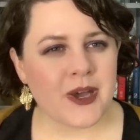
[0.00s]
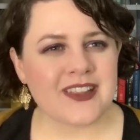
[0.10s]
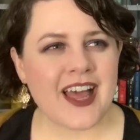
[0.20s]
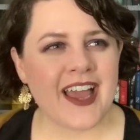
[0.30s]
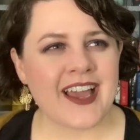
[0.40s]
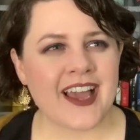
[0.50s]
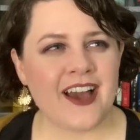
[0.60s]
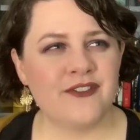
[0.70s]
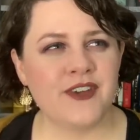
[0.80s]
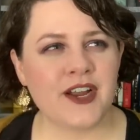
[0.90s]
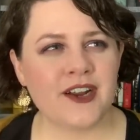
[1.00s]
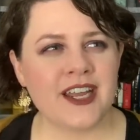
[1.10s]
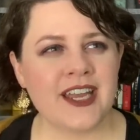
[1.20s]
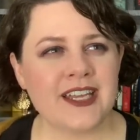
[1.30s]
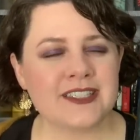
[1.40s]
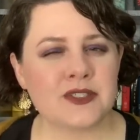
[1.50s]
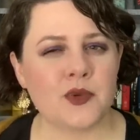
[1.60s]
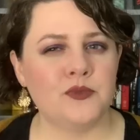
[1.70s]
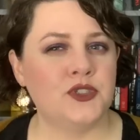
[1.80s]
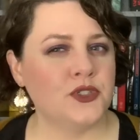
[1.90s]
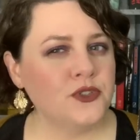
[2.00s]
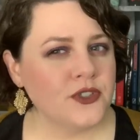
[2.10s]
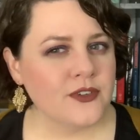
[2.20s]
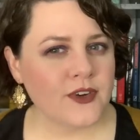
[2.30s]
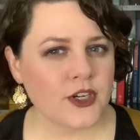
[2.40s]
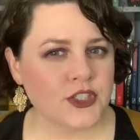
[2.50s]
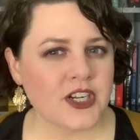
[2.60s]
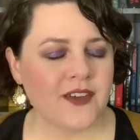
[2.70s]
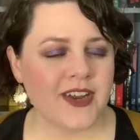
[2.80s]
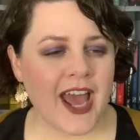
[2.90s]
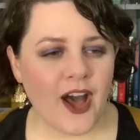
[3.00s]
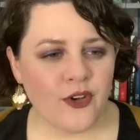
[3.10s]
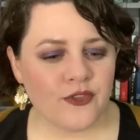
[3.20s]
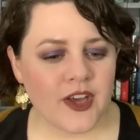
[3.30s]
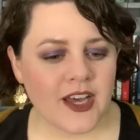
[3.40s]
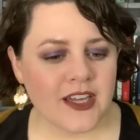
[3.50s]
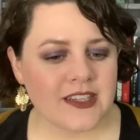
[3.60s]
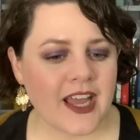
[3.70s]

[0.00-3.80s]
but like a very subdued version of an alpha.